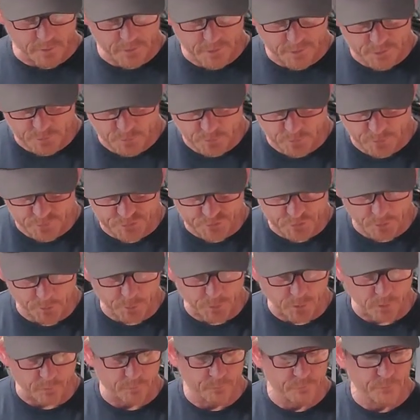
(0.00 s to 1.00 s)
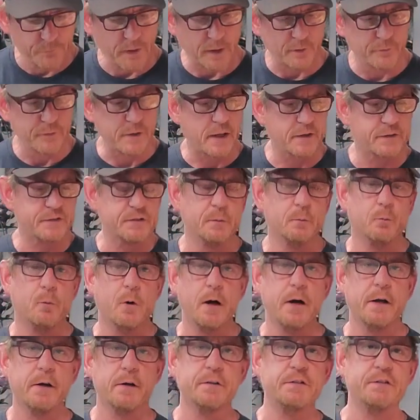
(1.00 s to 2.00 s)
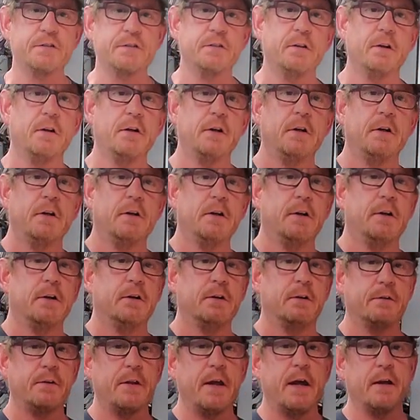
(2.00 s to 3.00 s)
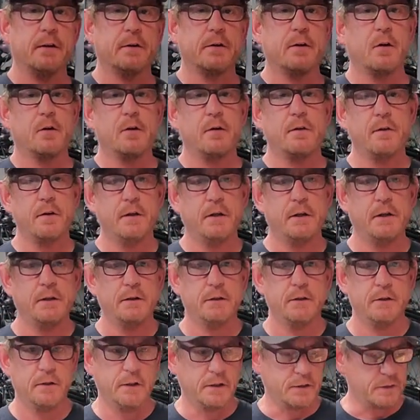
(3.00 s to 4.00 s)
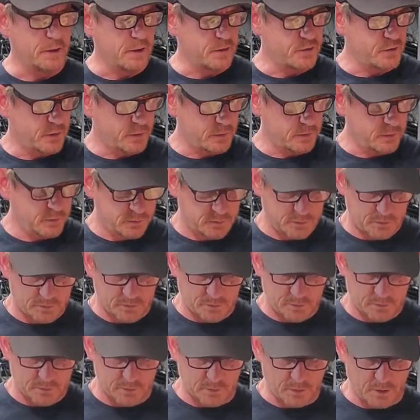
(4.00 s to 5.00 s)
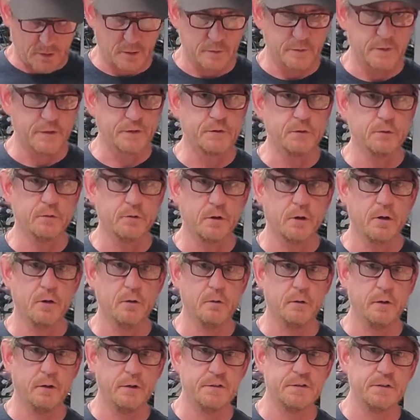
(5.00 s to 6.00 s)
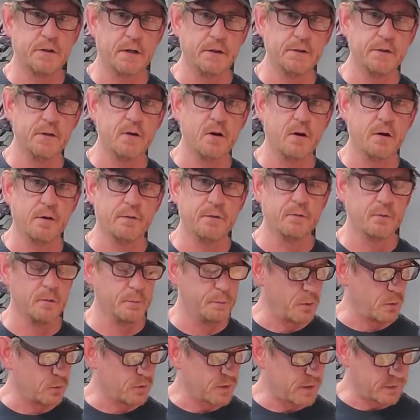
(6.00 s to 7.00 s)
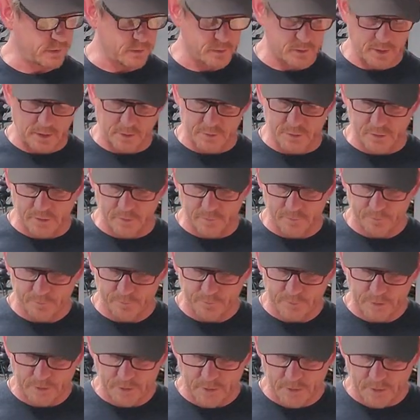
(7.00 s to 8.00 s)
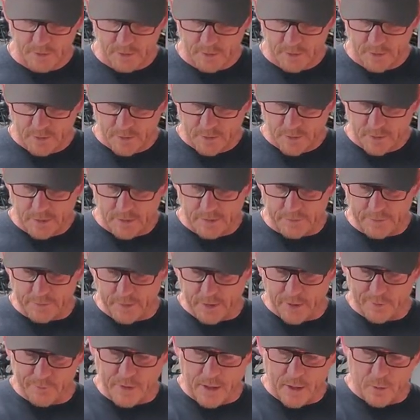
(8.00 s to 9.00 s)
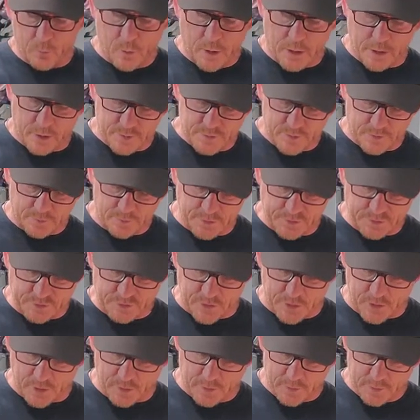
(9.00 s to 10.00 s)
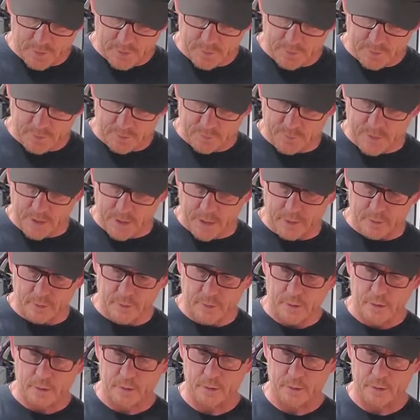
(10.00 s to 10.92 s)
of this, real simple. I've got some wires that go to the ignition. This will go inside the car through a bulkhead connector. And then I've got wires on this side that,